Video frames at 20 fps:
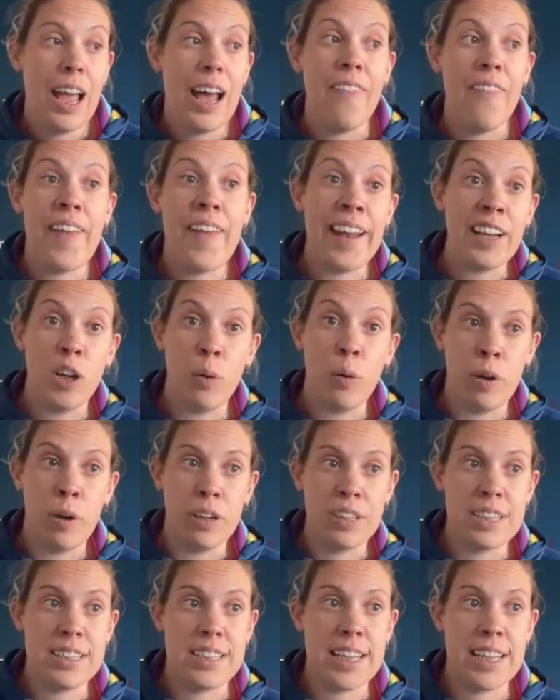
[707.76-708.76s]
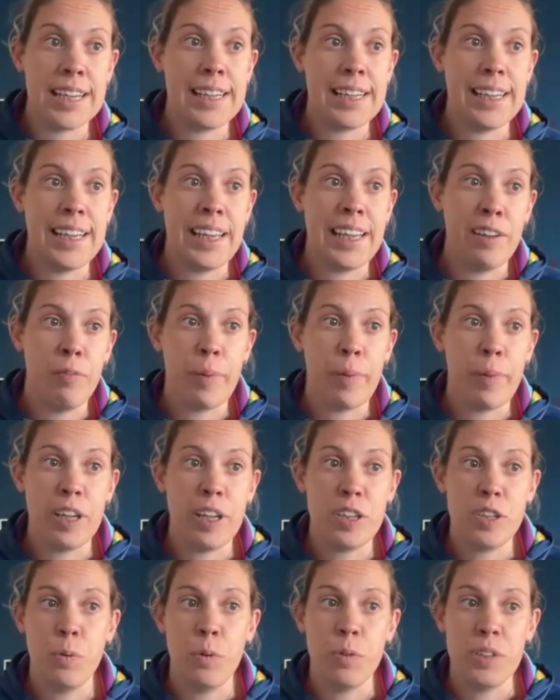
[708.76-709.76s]
and then go on to sick leave.
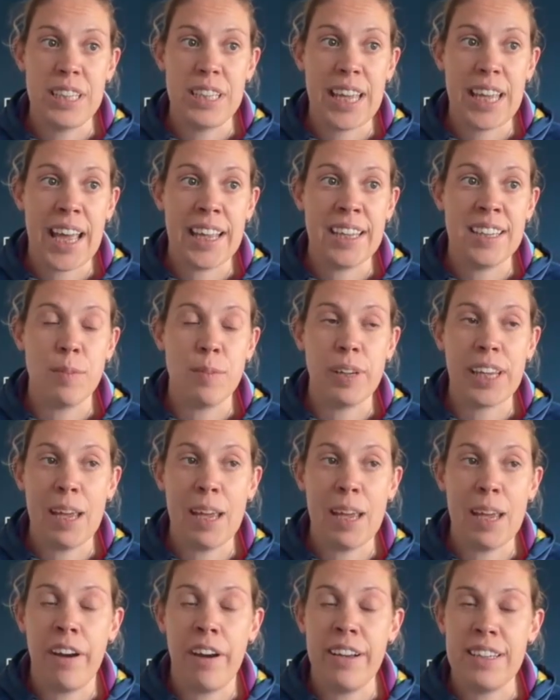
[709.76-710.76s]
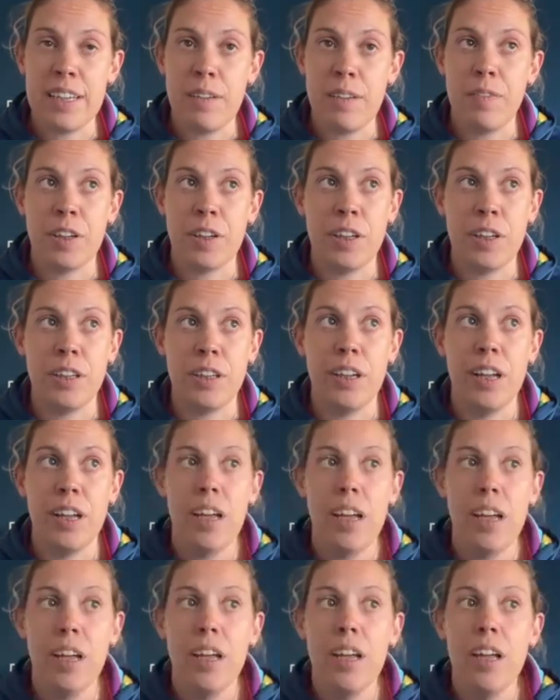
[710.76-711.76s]
But towards the end, it became very difficult
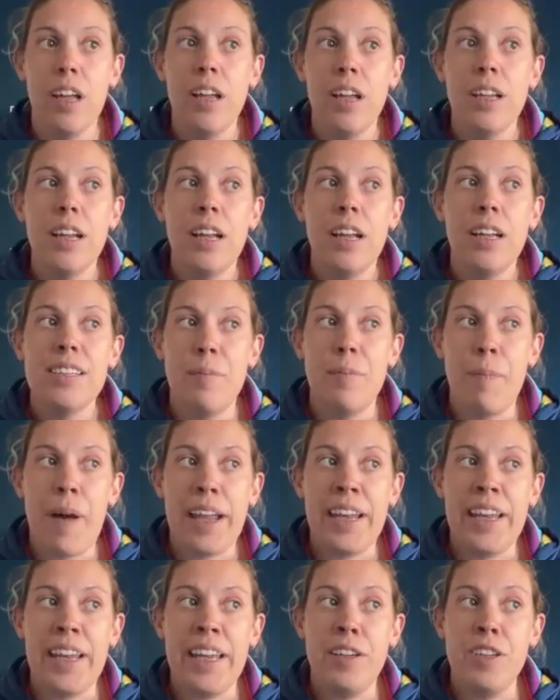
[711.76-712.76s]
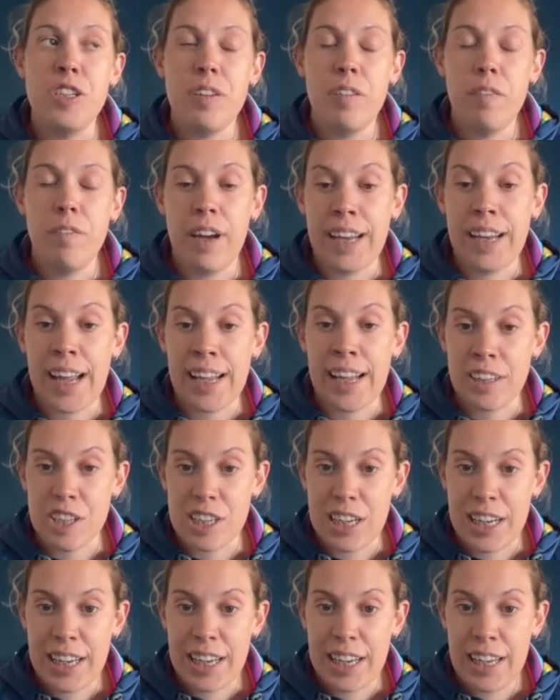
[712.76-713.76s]
to manage
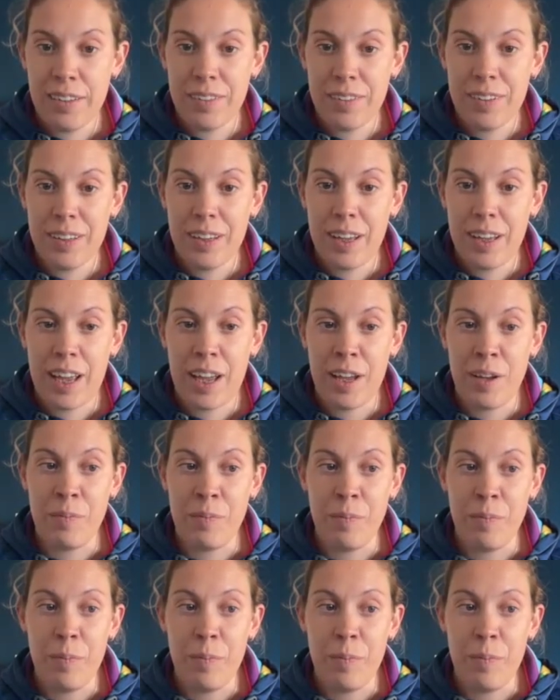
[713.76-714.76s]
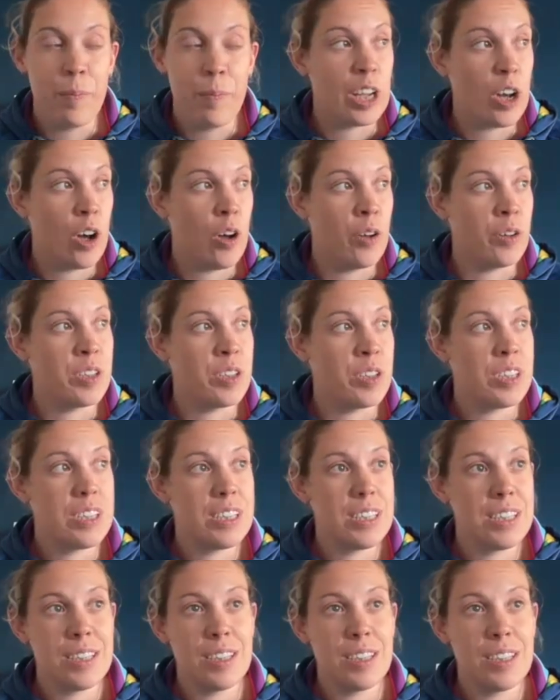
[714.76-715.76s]
financially,
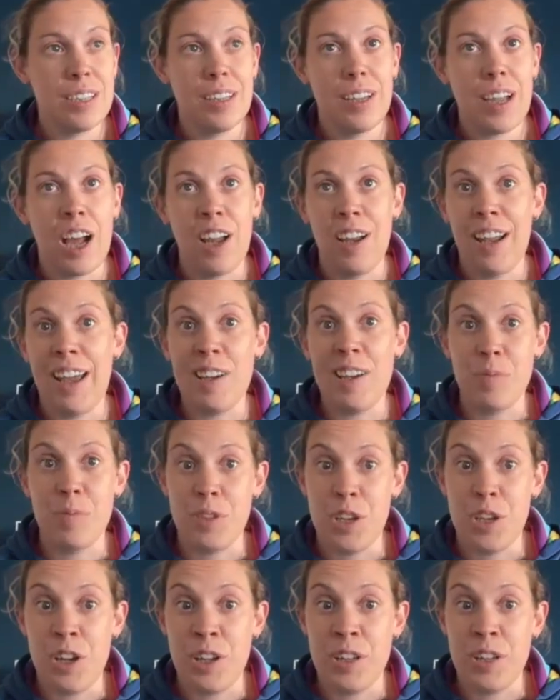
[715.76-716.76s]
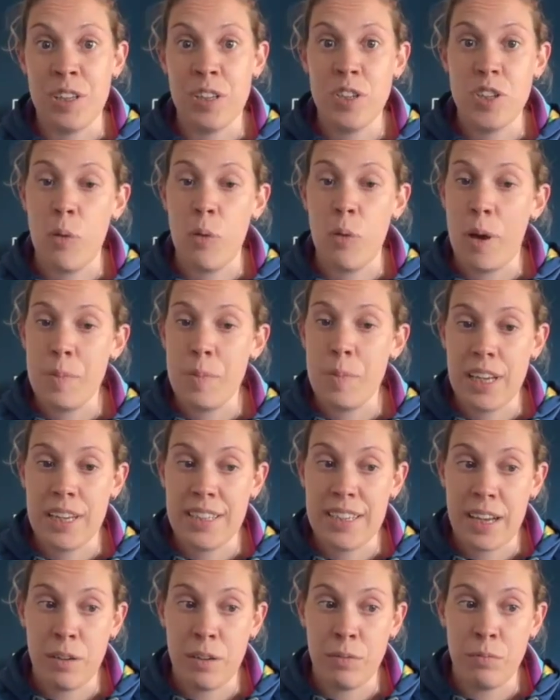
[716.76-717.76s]
because our lives were turned so upside
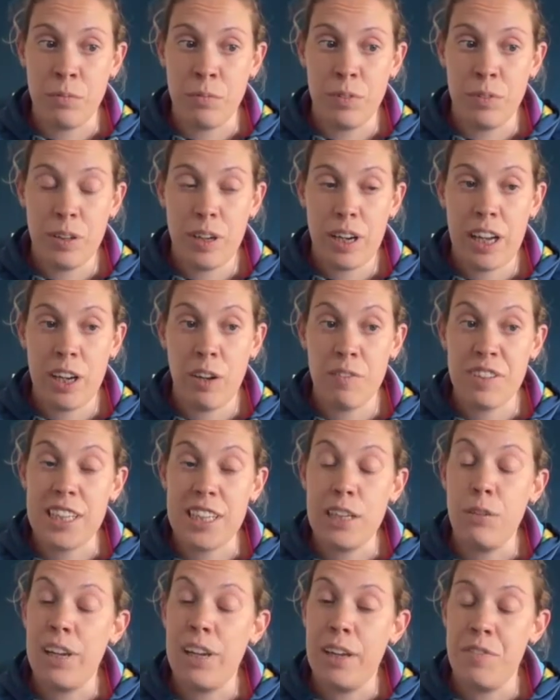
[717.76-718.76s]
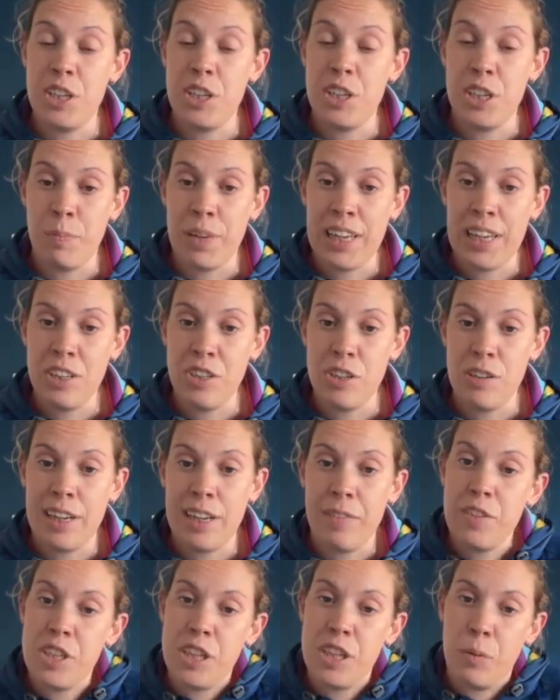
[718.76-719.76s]
down. And obviously you live to your means, you
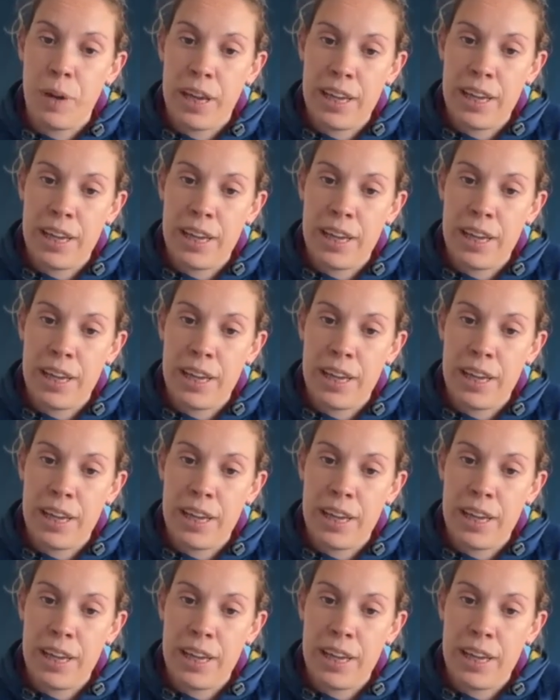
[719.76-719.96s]
live to your